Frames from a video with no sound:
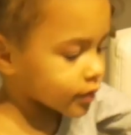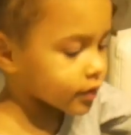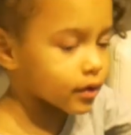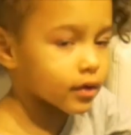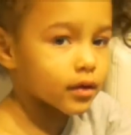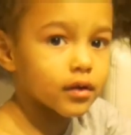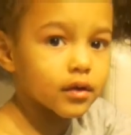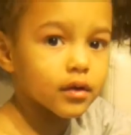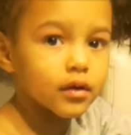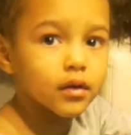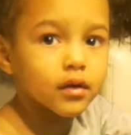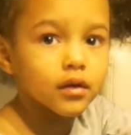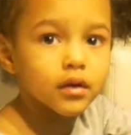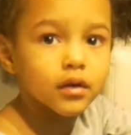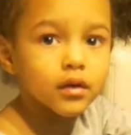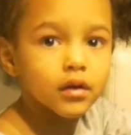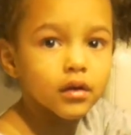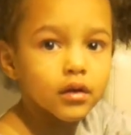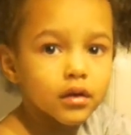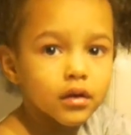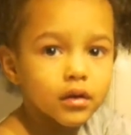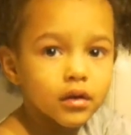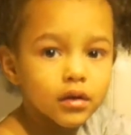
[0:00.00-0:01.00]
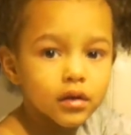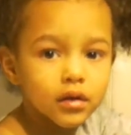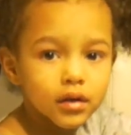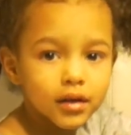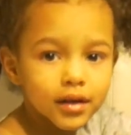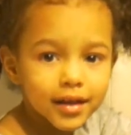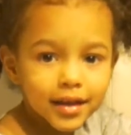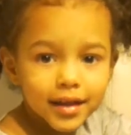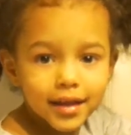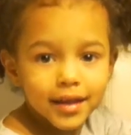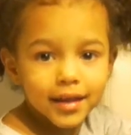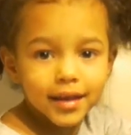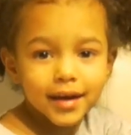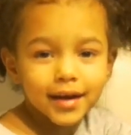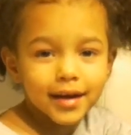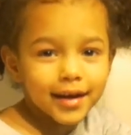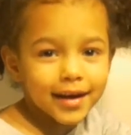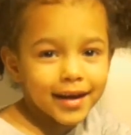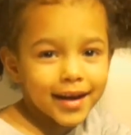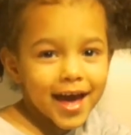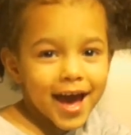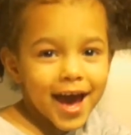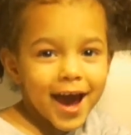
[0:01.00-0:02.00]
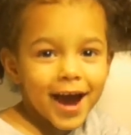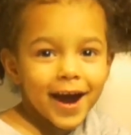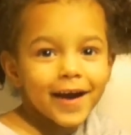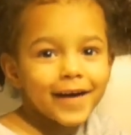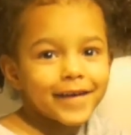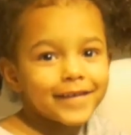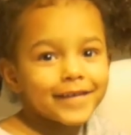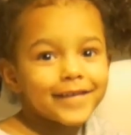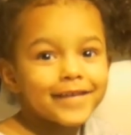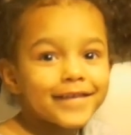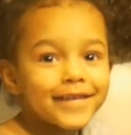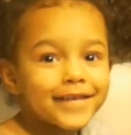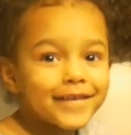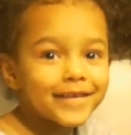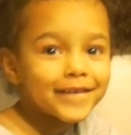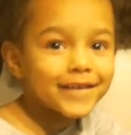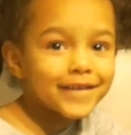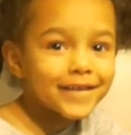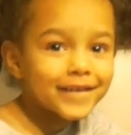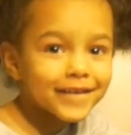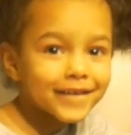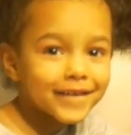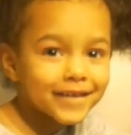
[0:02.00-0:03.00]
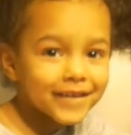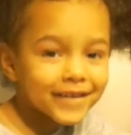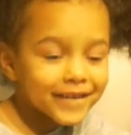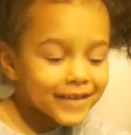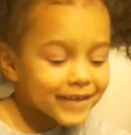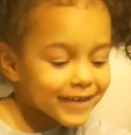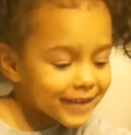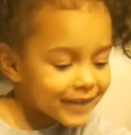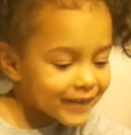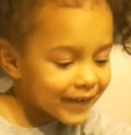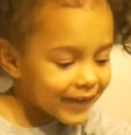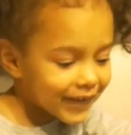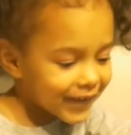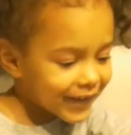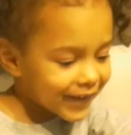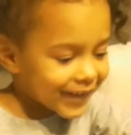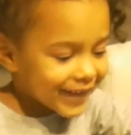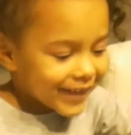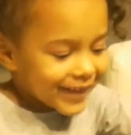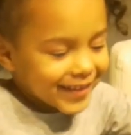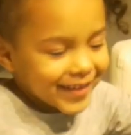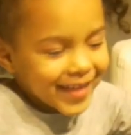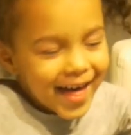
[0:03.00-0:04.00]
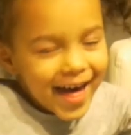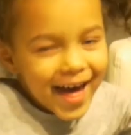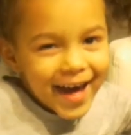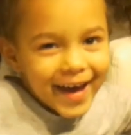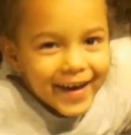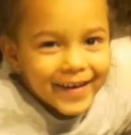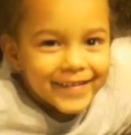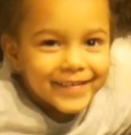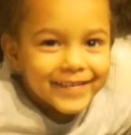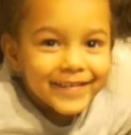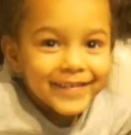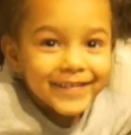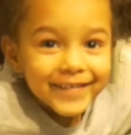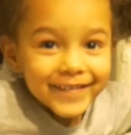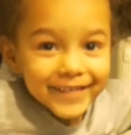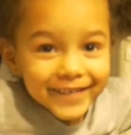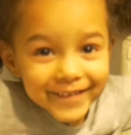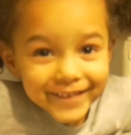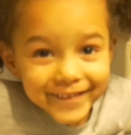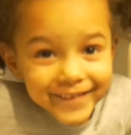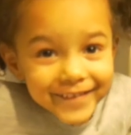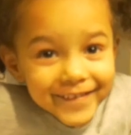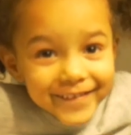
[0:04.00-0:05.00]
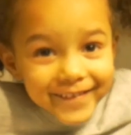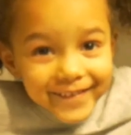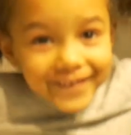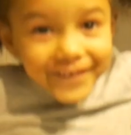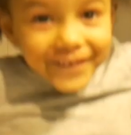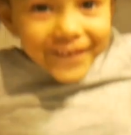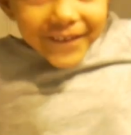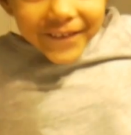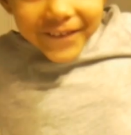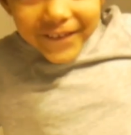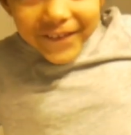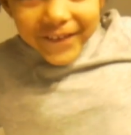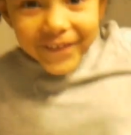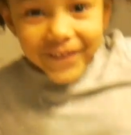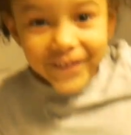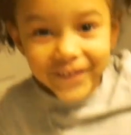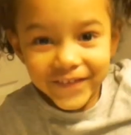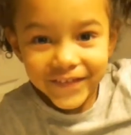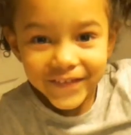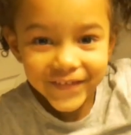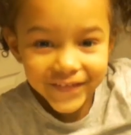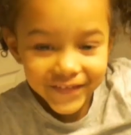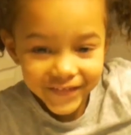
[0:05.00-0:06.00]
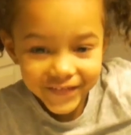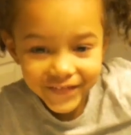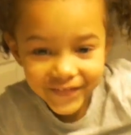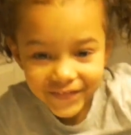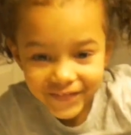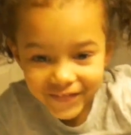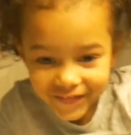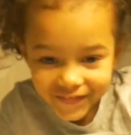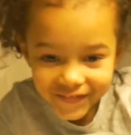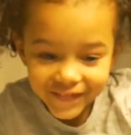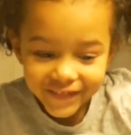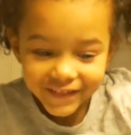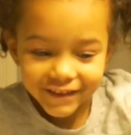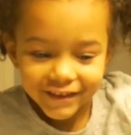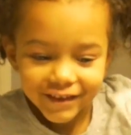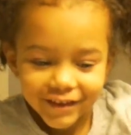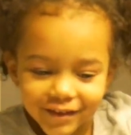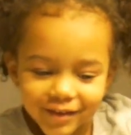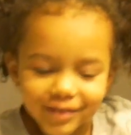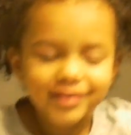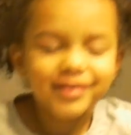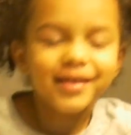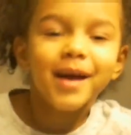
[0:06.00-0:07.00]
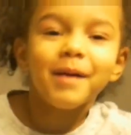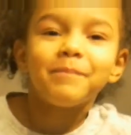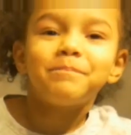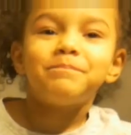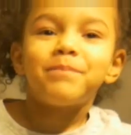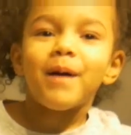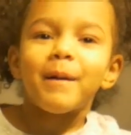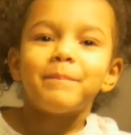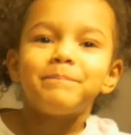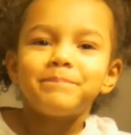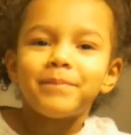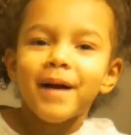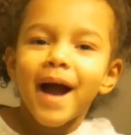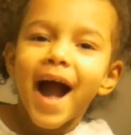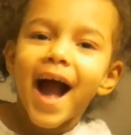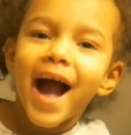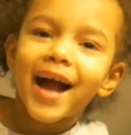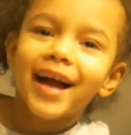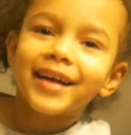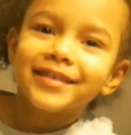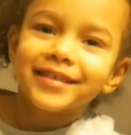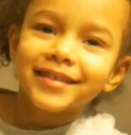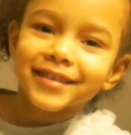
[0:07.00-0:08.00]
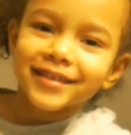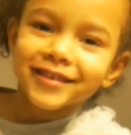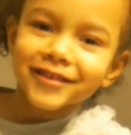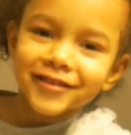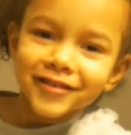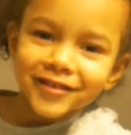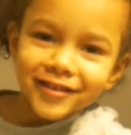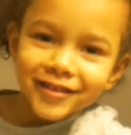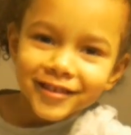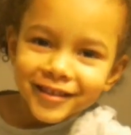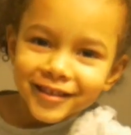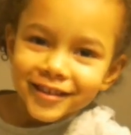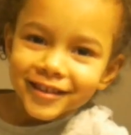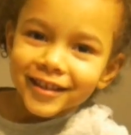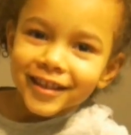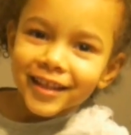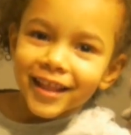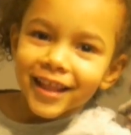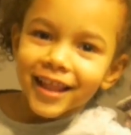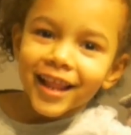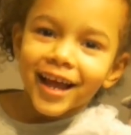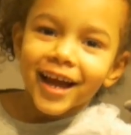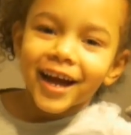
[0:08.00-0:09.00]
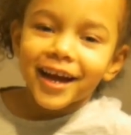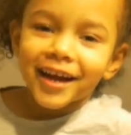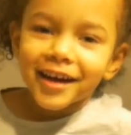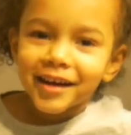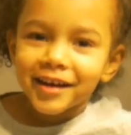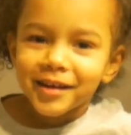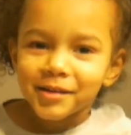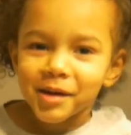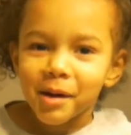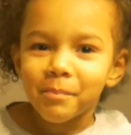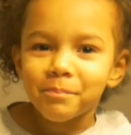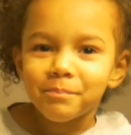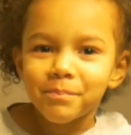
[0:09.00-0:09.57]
butter? No. Are you lying? No. Telling lies? No, Papa. Johnny, Johnny. No,